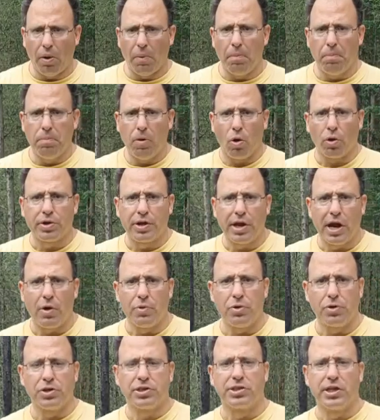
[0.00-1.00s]
bolt
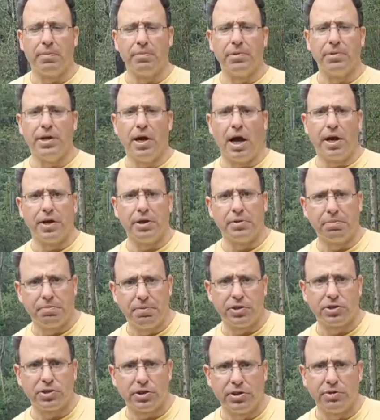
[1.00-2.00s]
carrier assembly on it,
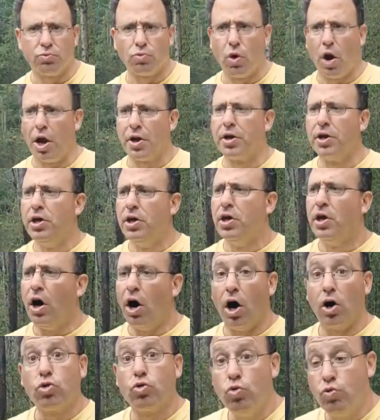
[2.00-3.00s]
piston rod,
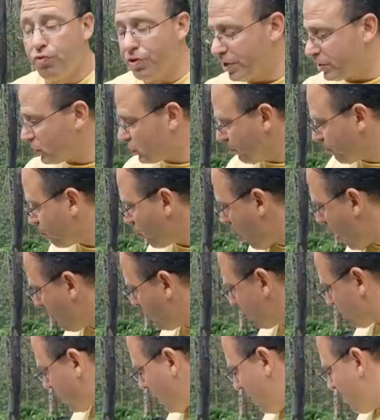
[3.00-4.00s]
to fix the
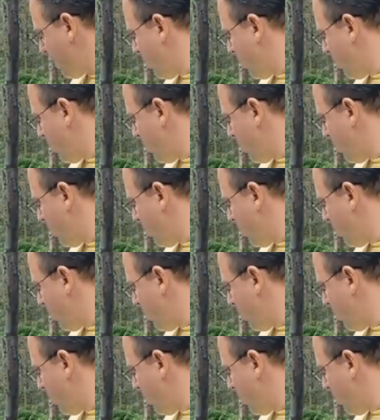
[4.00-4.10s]
problem. Okay,